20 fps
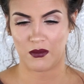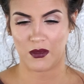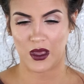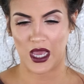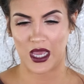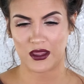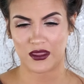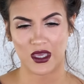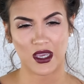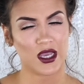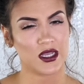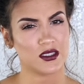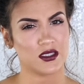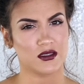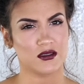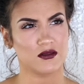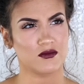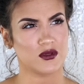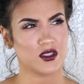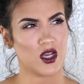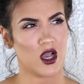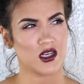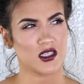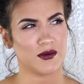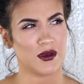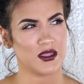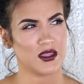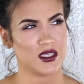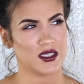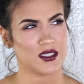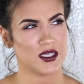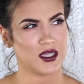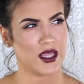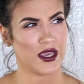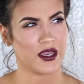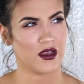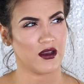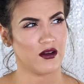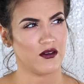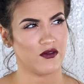I think I talked about this in
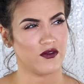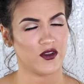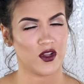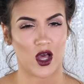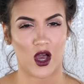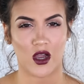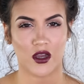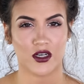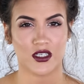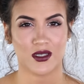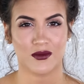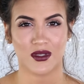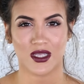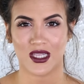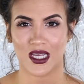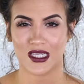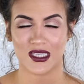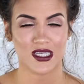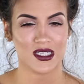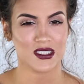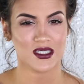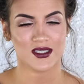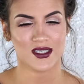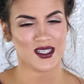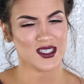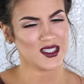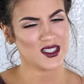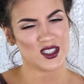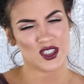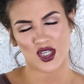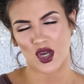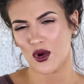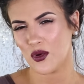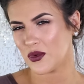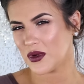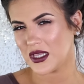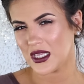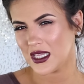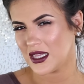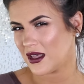like a vlog or something like this.
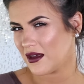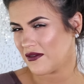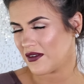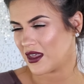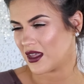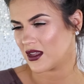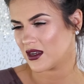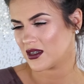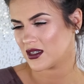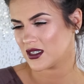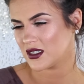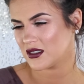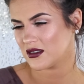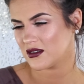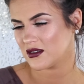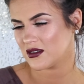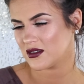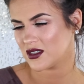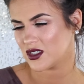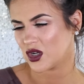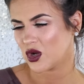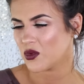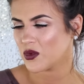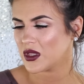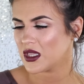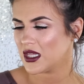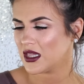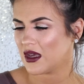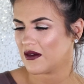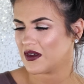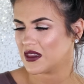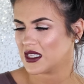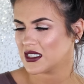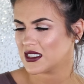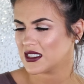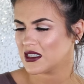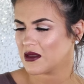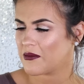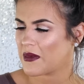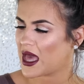Don't really love it don't really love it. This
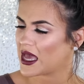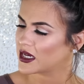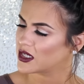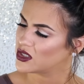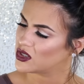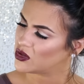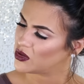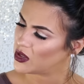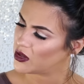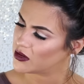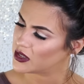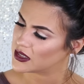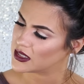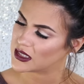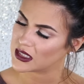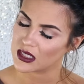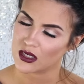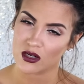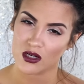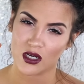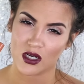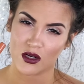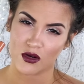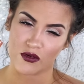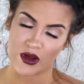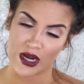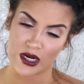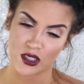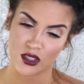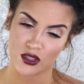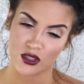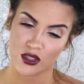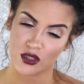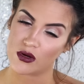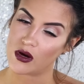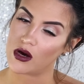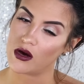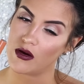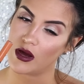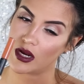is the MAC Studio Conceal Corrector
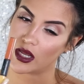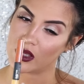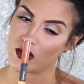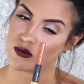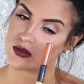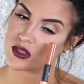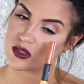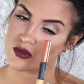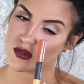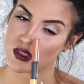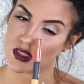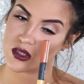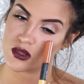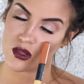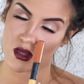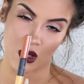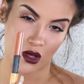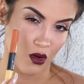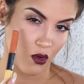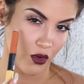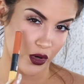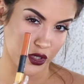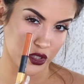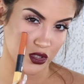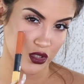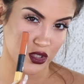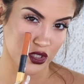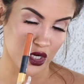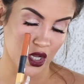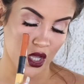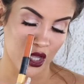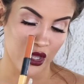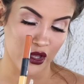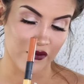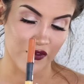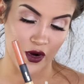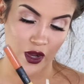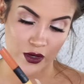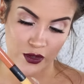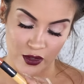Duo, and I was using the orange
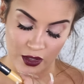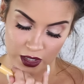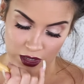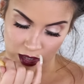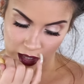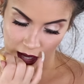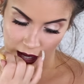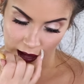for underneath the